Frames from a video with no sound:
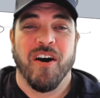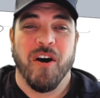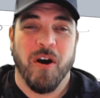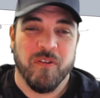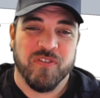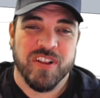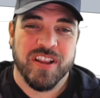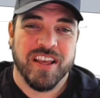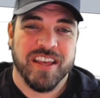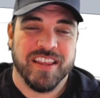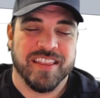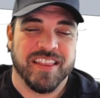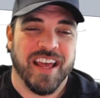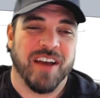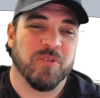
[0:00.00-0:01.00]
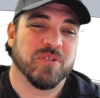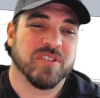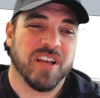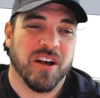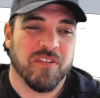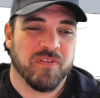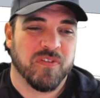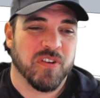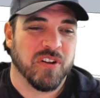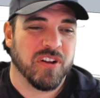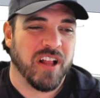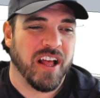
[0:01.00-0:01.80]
Hopefully that was helpful.